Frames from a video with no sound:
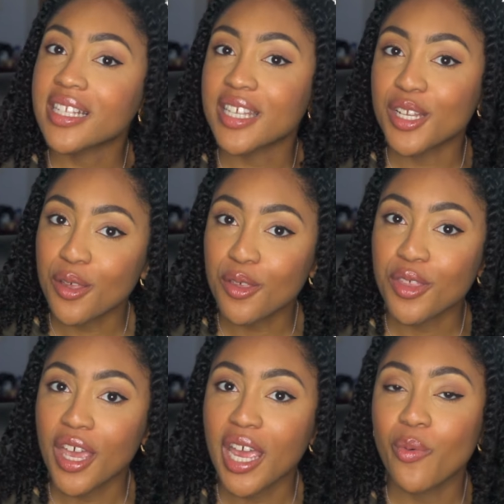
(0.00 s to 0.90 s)
it's another
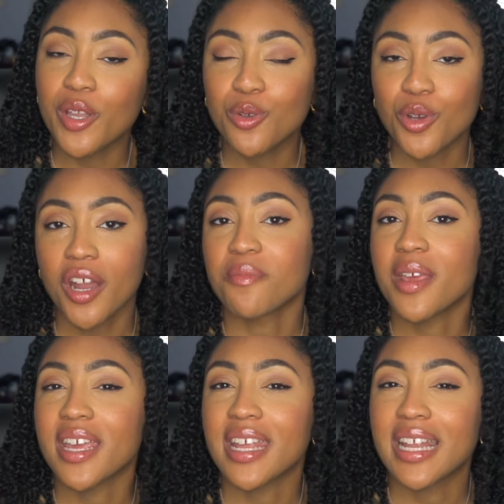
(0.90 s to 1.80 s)
thing when you try to
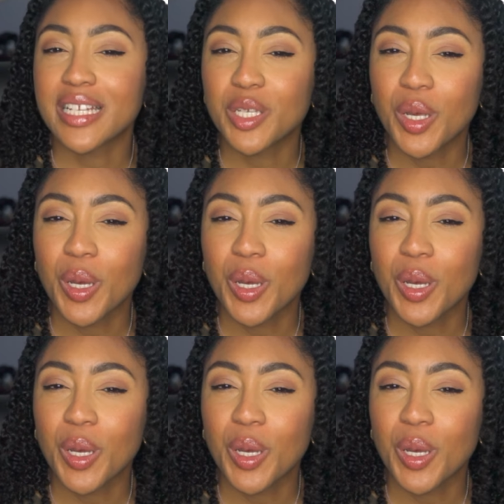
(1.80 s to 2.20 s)
make it into